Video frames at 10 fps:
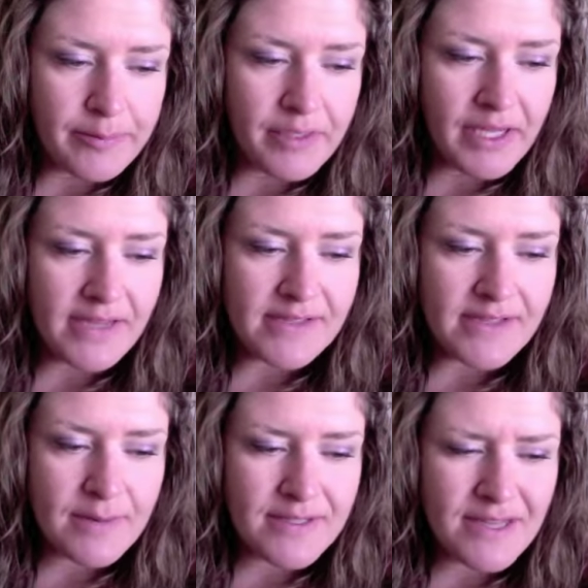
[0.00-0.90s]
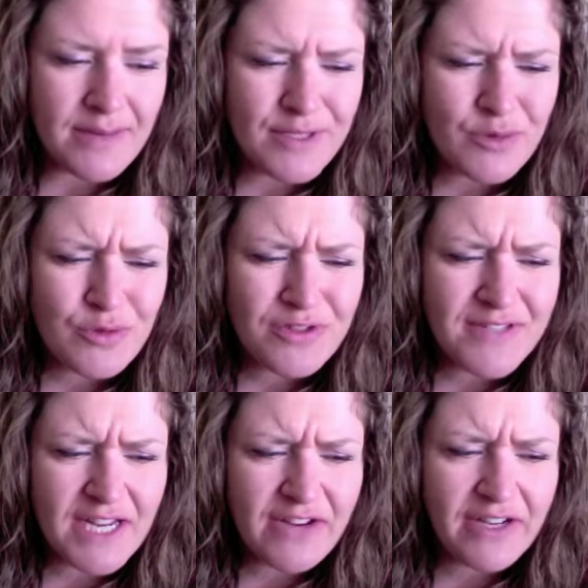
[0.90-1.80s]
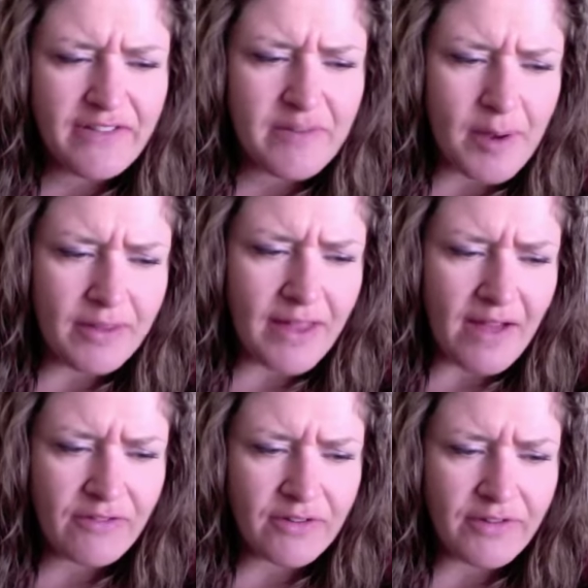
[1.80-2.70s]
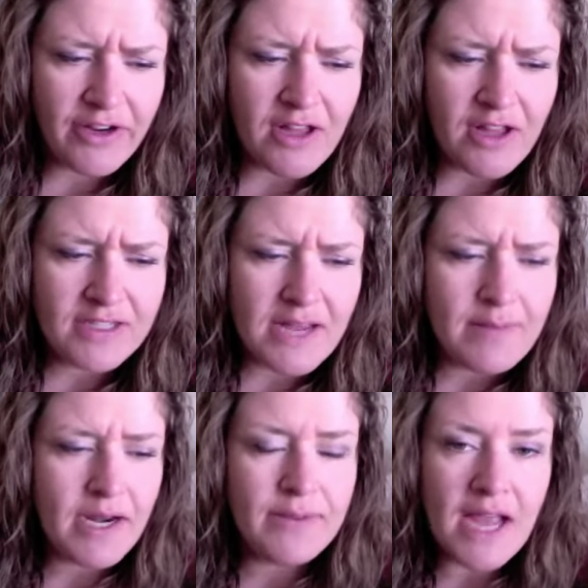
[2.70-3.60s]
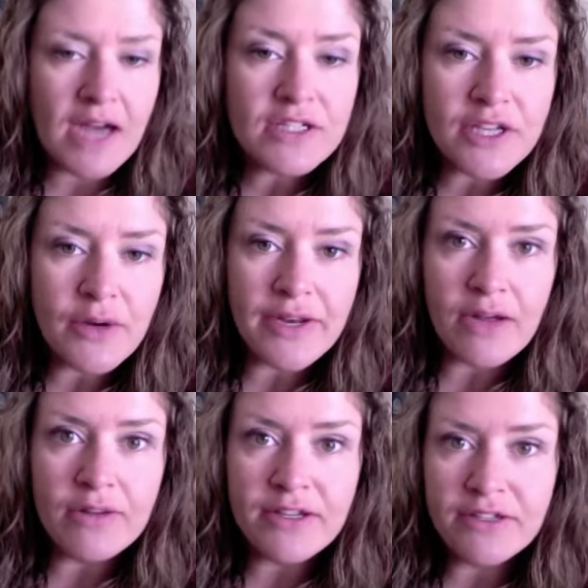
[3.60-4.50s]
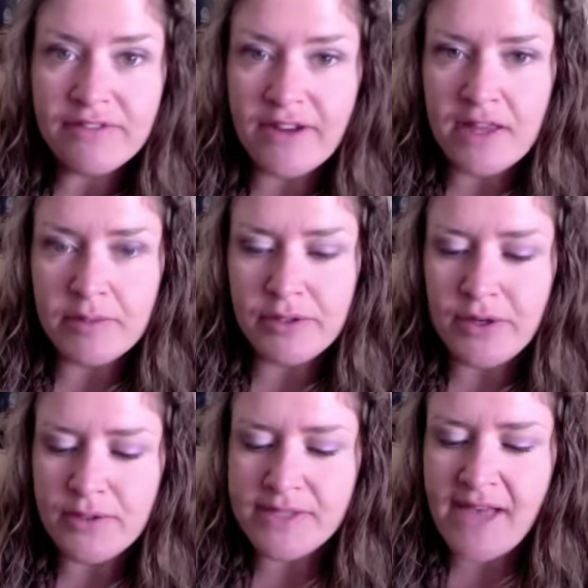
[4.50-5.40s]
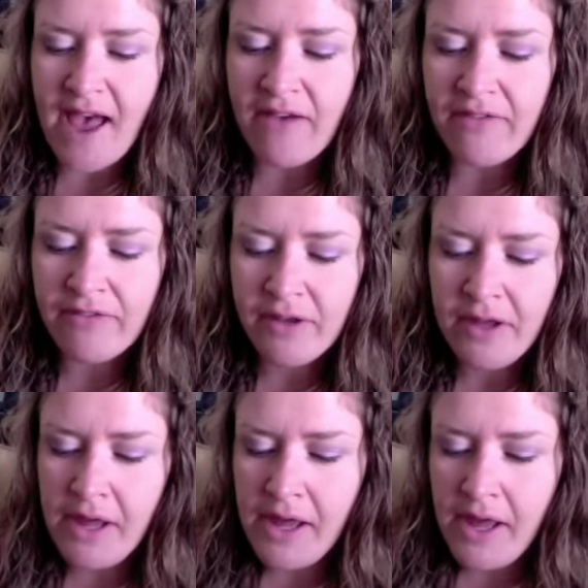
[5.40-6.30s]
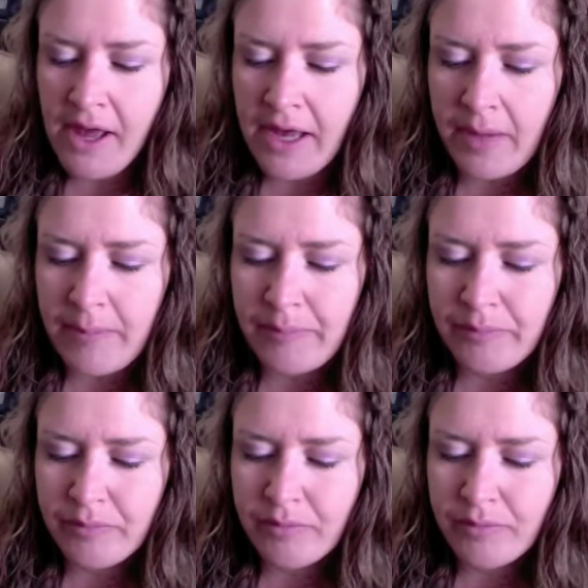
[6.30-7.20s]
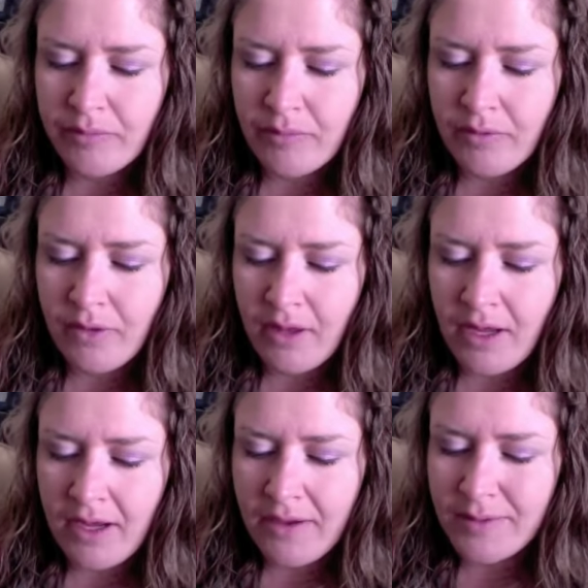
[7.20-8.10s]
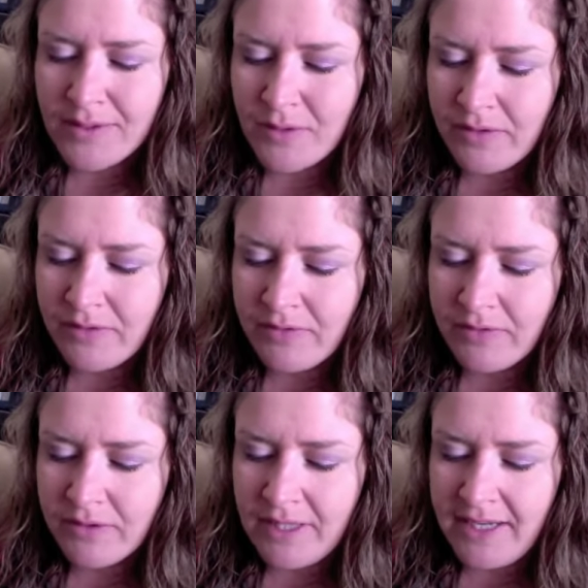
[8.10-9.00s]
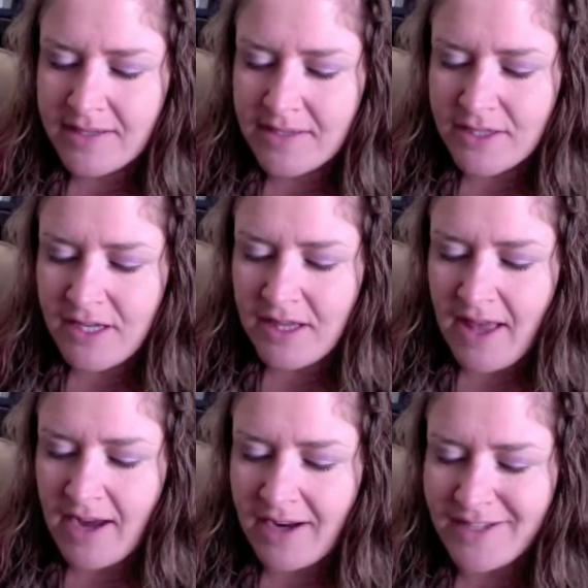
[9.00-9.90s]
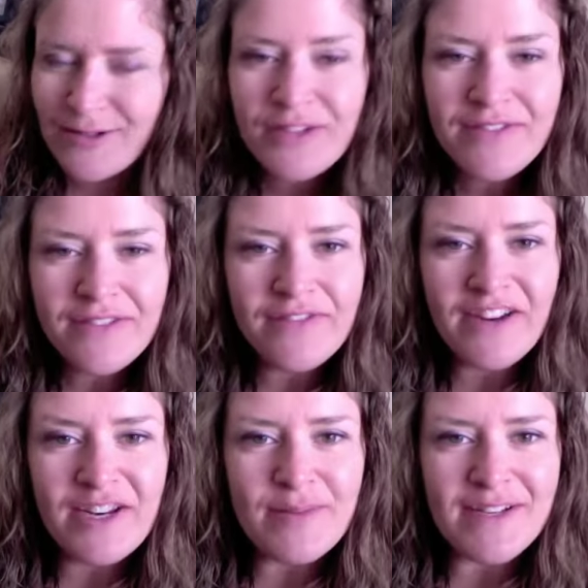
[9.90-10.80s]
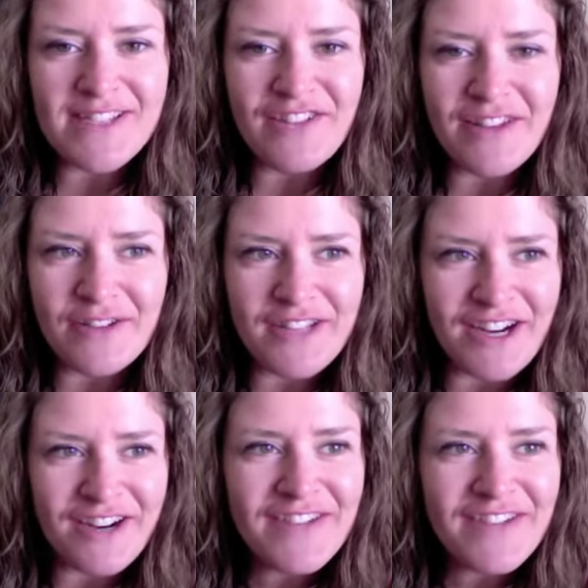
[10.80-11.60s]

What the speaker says: because I was sort of secretive about that for a very long time, that I was actually going out there to run the Blue Nose Half. It was sort of a late decision in that I sort of invited myself out there,